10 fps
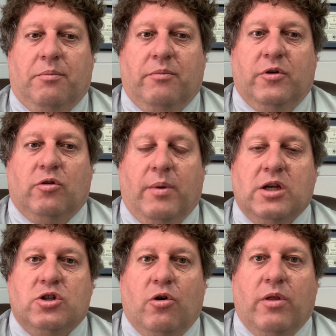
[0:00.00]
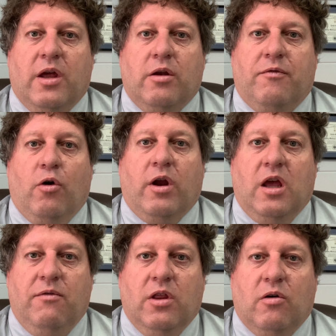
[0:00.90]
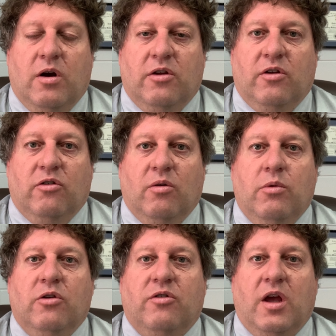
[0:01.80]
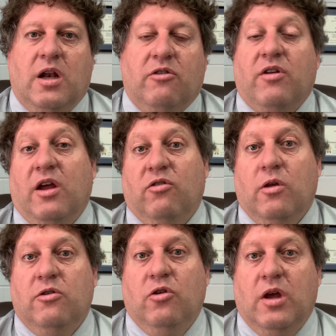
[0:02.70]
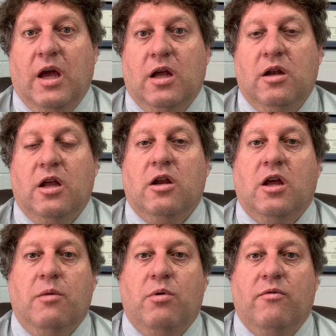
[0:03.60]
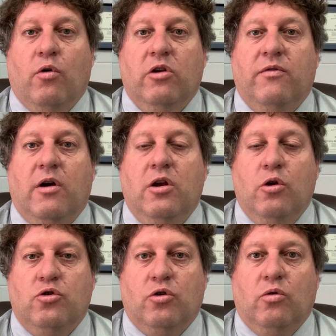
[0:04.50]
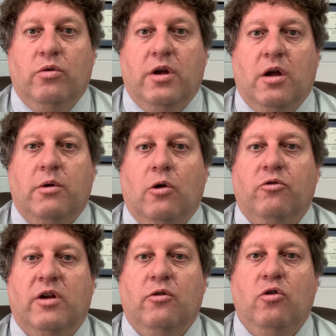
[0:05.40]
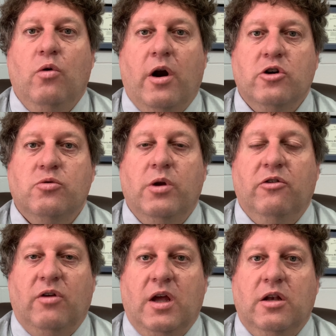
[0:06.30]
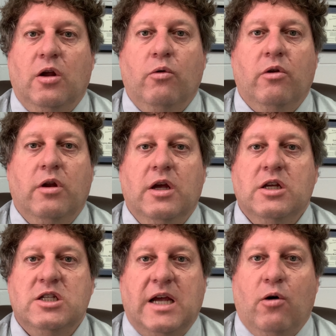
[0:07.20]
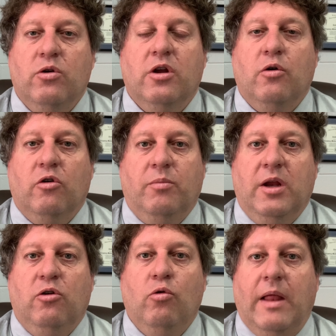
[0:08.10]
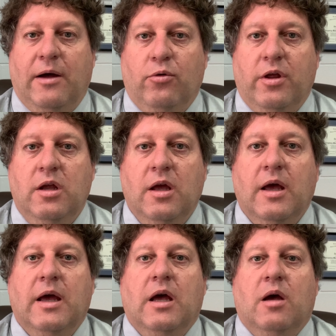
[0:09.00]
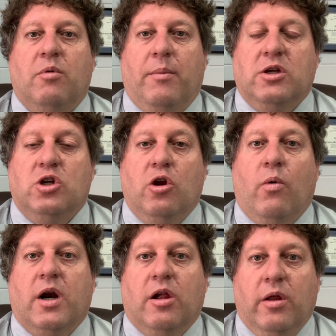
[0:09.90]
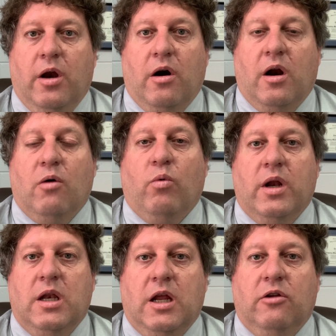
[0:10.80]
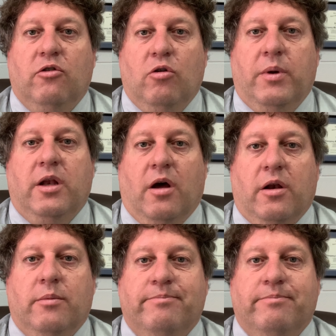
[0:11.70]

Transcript: So make sure that if you're giving the criticism, you say it as nicely as you can, and you keep your voice very neutral, and don't sound too harsh when you say it. Don't shout or speak too loudly, but make sure you are clear on what needs to be done.